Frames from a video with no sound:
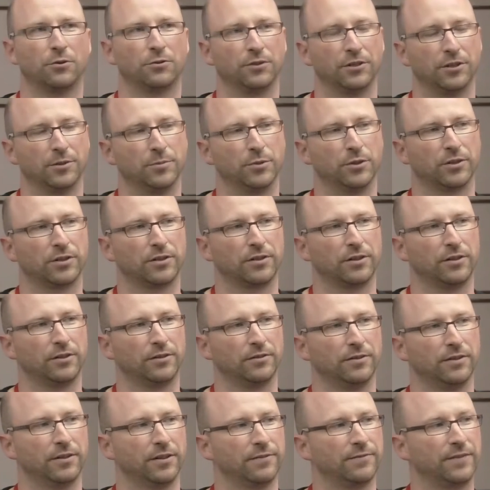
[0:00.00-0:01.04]
in a book
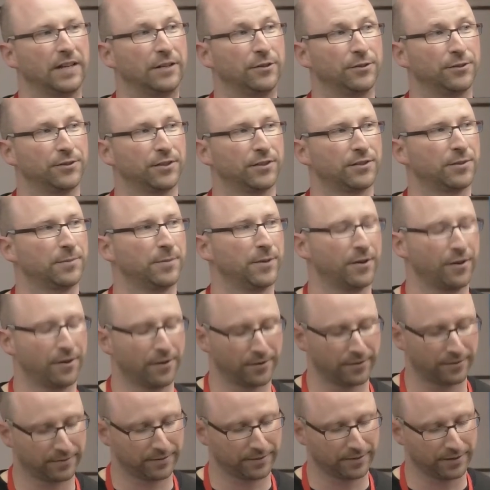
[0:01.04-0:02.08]
called Fatal System
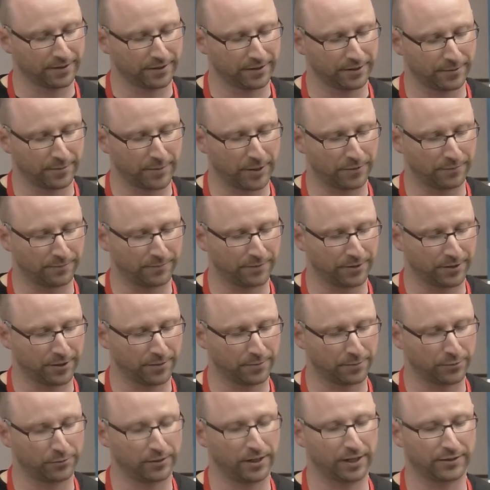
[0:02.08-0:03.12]
Error about
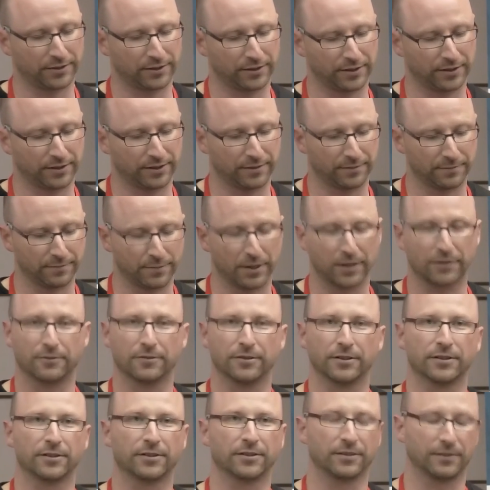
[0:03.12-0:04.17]
Prolexic and
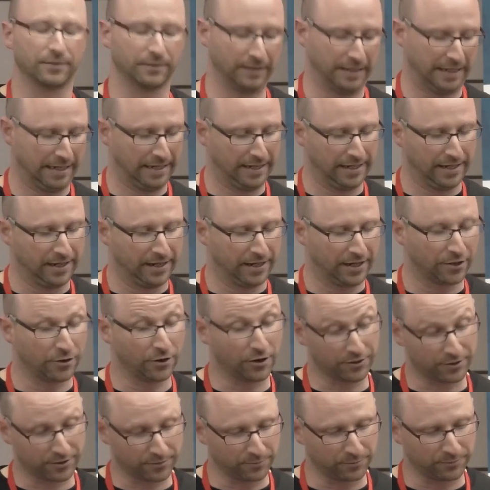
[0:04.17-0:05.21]
BetCris and
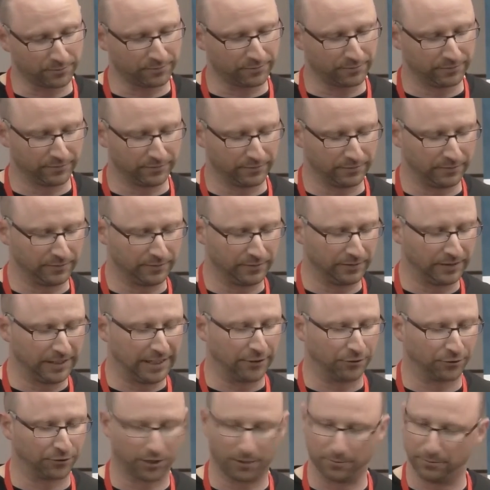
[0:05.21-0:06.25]
caused some
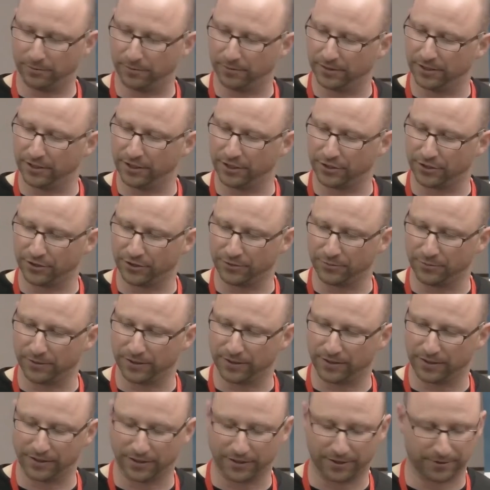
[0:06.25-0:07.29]
legal trouble initially
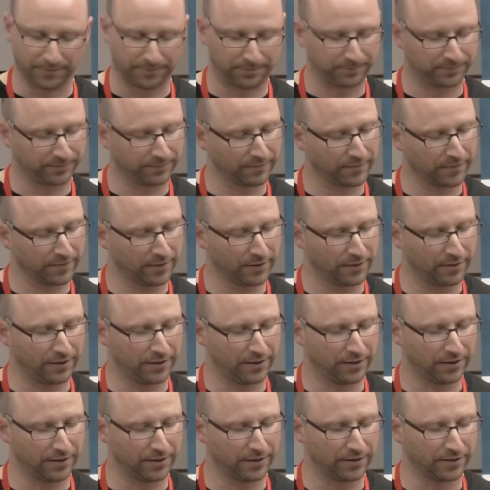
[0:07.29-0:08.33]
with
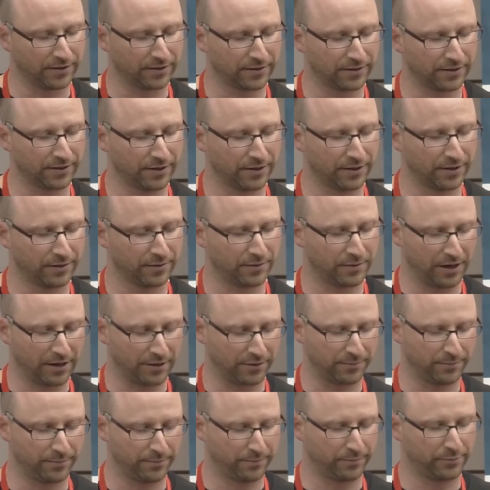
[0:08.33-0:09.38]
the, uh, uh, as
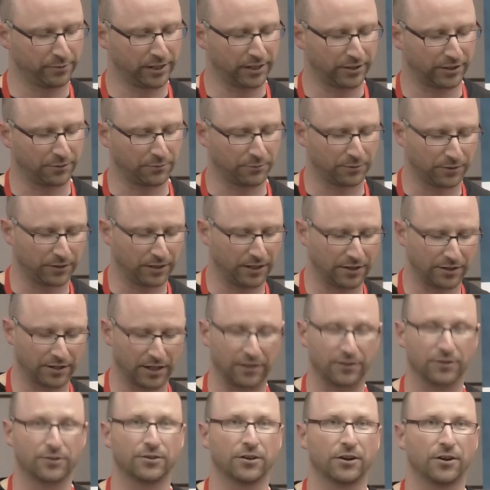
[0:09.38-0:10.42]
Prolexic was just
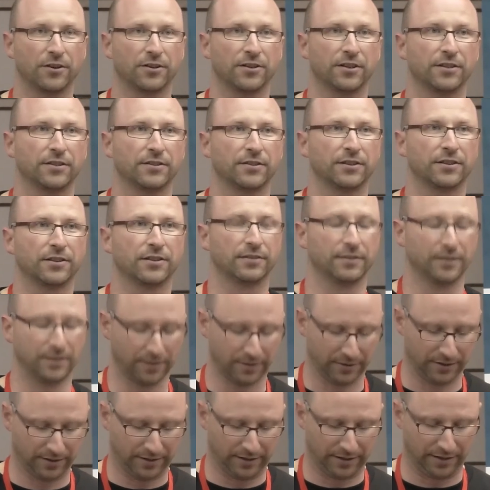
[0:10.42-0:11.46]
getting started as a
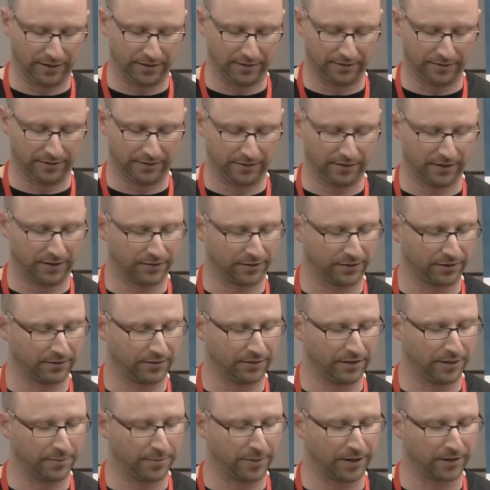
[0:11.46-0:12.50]
uh, as an
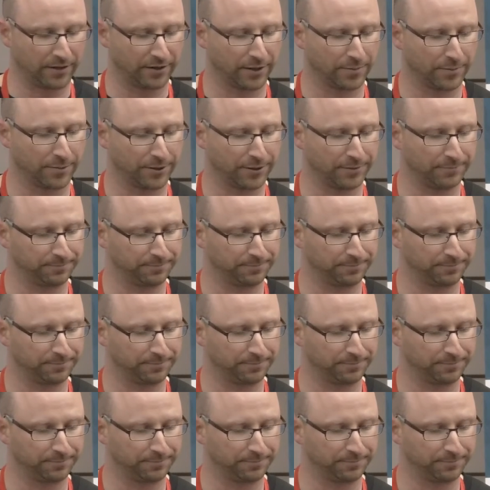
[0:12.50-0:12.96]
independent company.